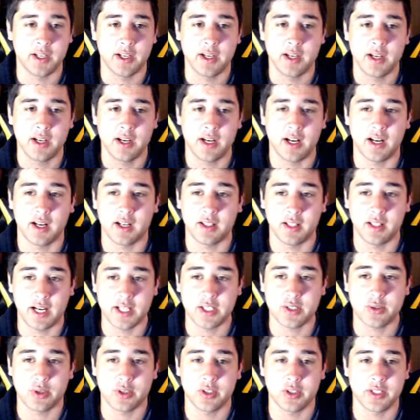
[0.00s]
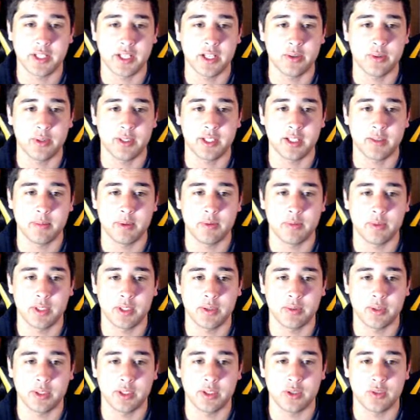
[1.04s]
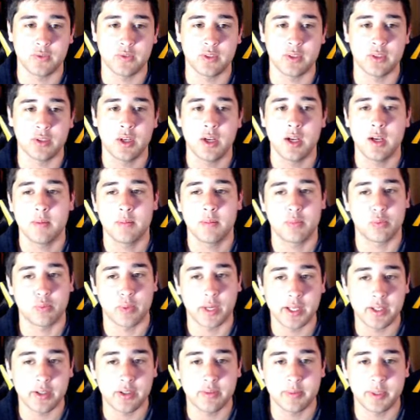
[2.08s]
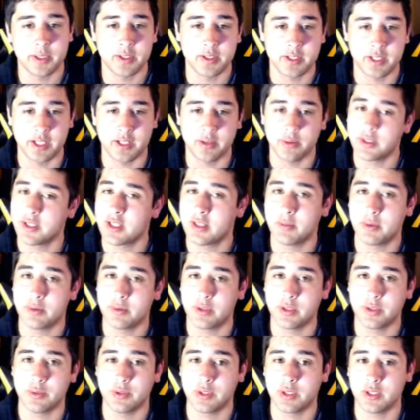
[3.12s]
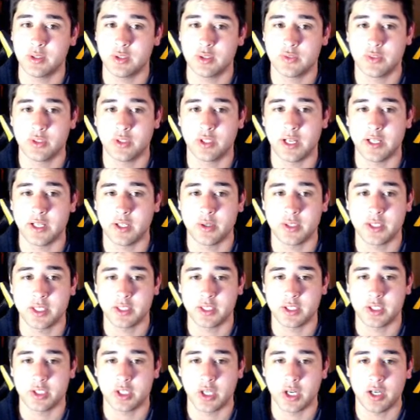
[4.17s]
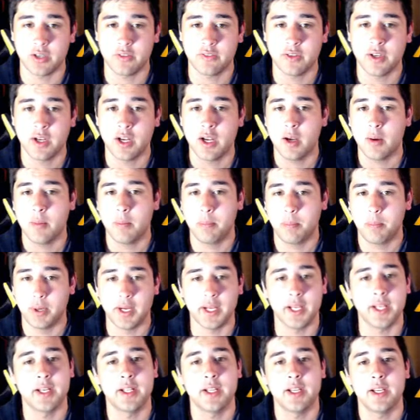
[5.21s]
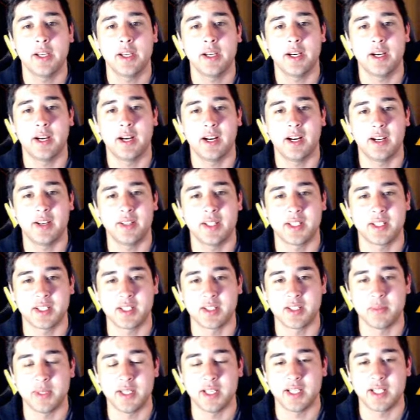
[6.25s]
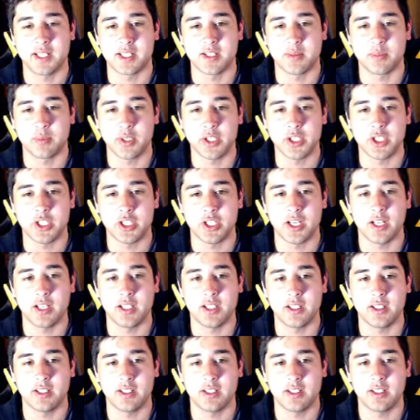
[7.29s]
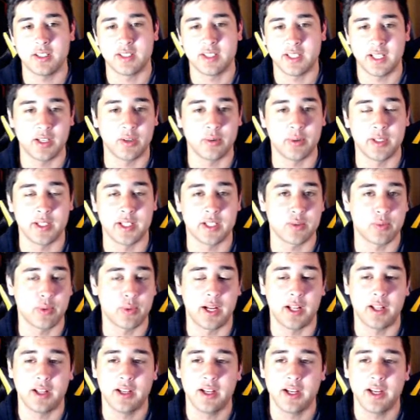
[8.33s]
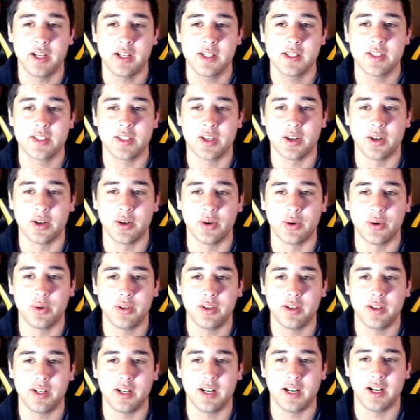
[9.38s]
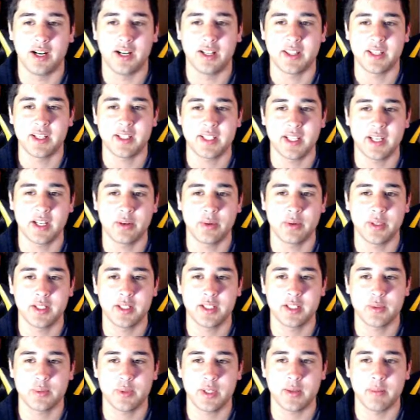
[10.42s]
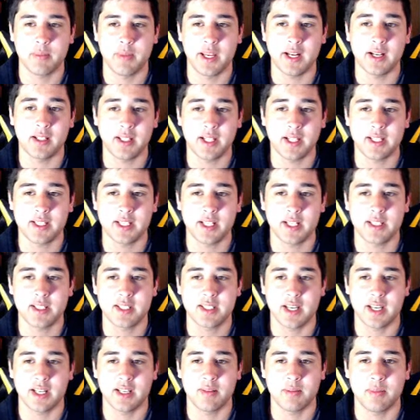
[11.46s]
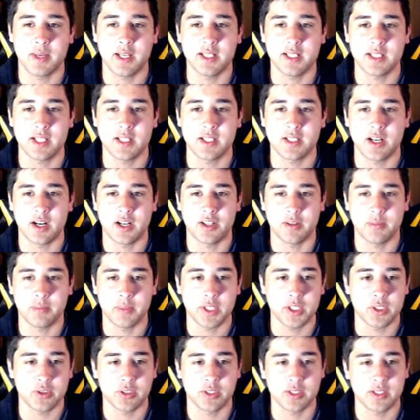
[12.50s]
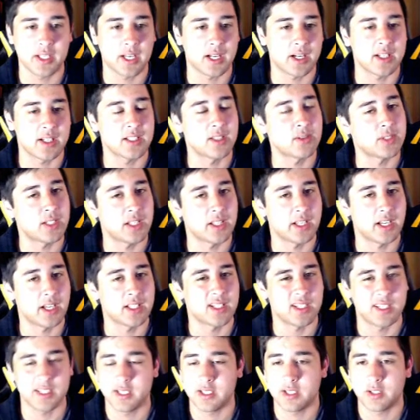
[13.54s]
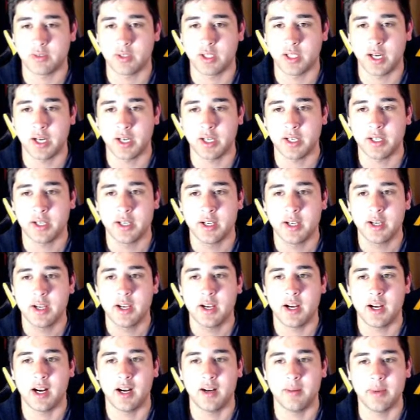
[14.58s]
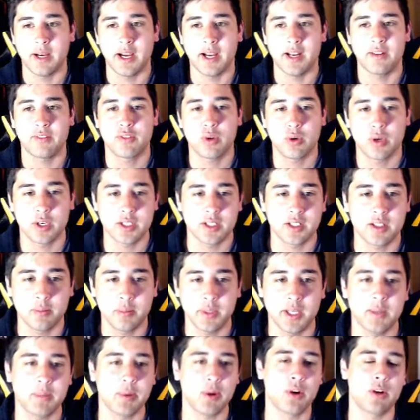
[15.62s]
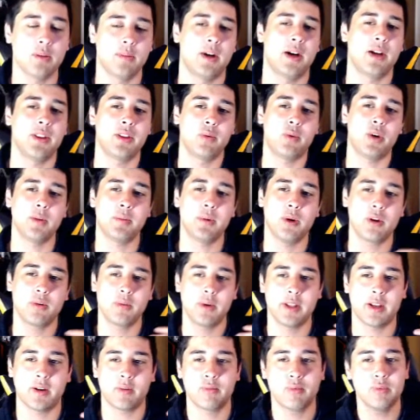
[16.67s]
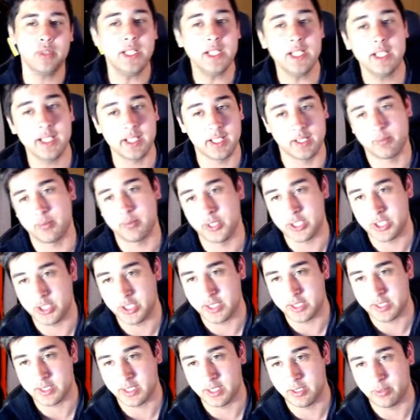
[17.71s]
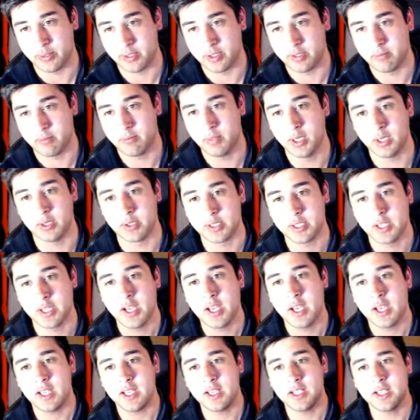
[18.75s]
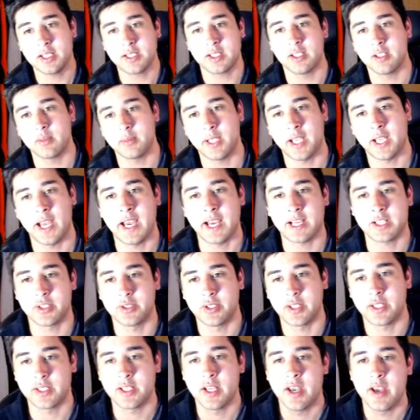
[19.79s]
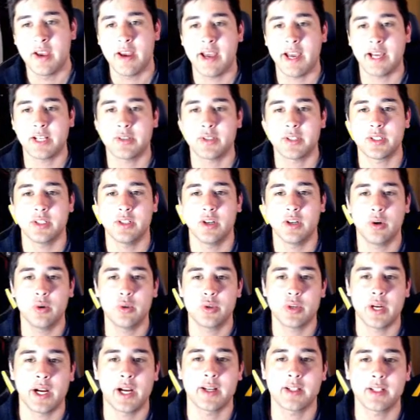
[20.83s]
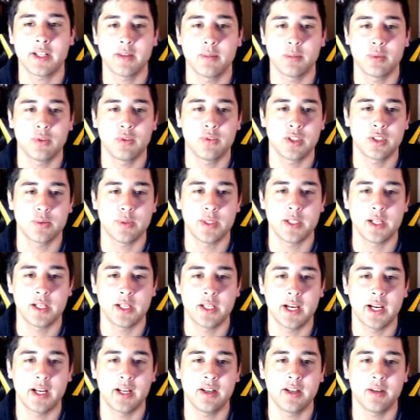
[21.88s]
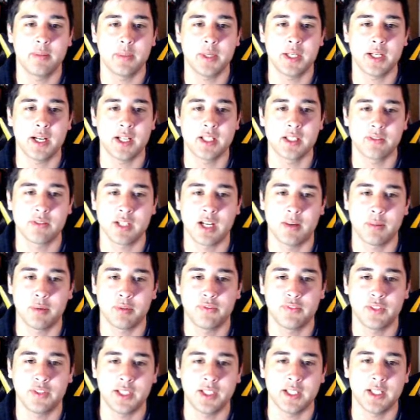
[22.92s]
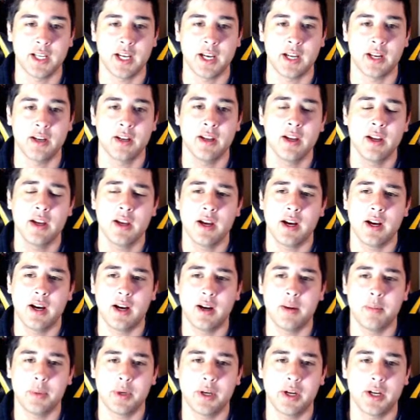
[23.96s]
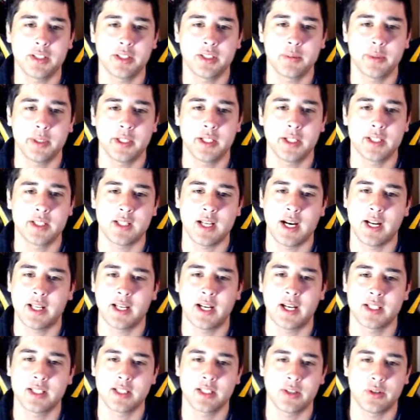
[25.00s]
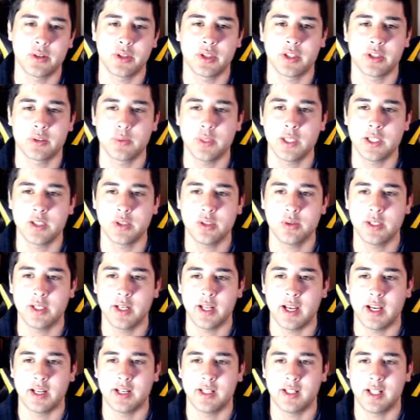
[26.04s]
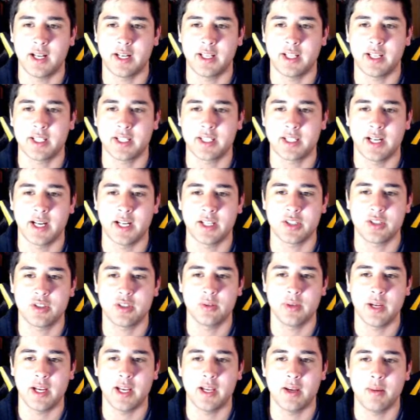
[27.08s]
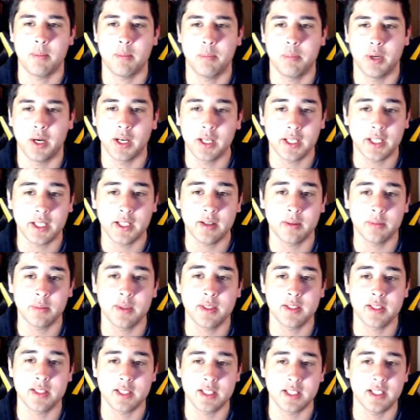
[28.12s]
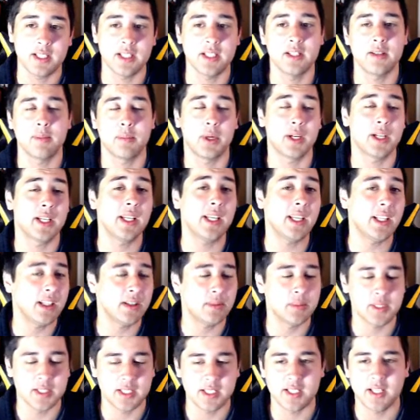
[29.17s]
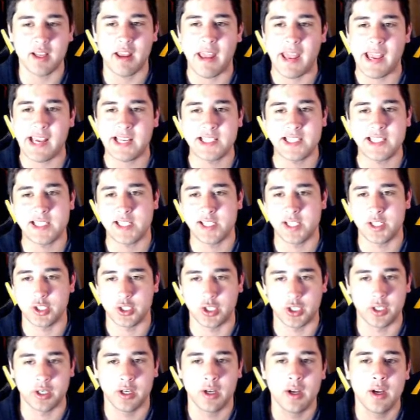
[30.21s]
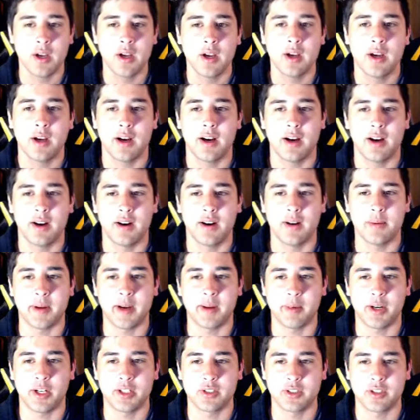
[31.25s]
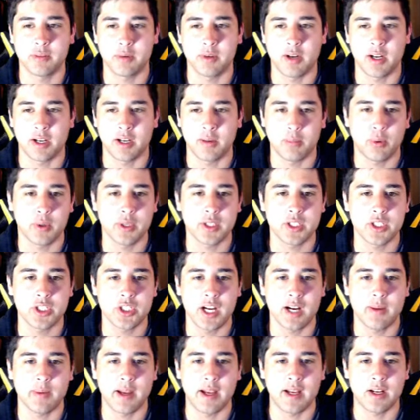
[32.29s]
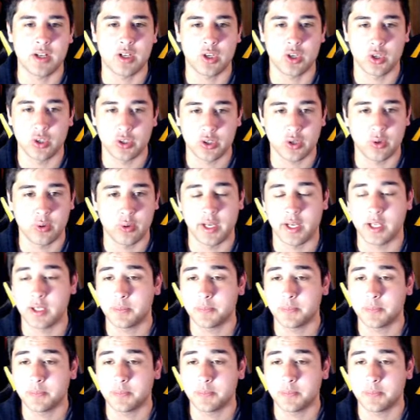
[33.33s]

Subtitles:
Gliscor under Tailwind can be really useful. Breloom under Tailwind can be really useful. I know it's got the Scarf, but that doesn't mean it doesn't appreciate the Tailwind as well. So I think Tailwind this week made a lot of sense, and it made sense on the Beedrill set because there was nothing else I needed to run on it. And of course, the big Pokemon, the one Pokemon that really appreciates Tailwind the most, is going to be Haxorus. Haxorus, no Dragon-type move this week again because of Tapu Fini again, but also because Latias is the only thing that's weak to it, and Latias dies to a Buginium Z X Scissor, and I'm also going to be rocking Poison Jab and Earthquake.